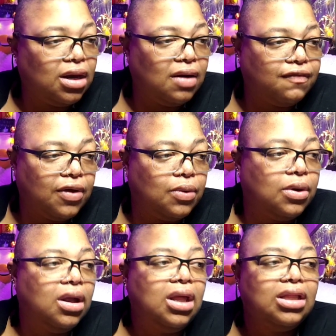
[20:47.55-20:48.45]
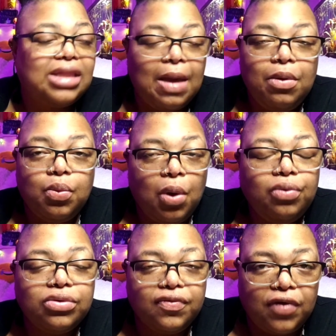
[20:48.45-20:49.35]
in her phone. They would
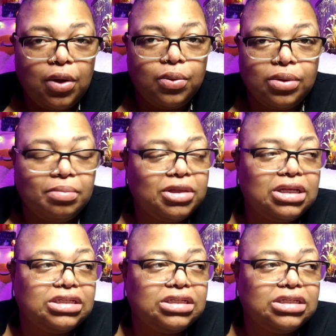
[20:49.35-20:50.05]
want the phone.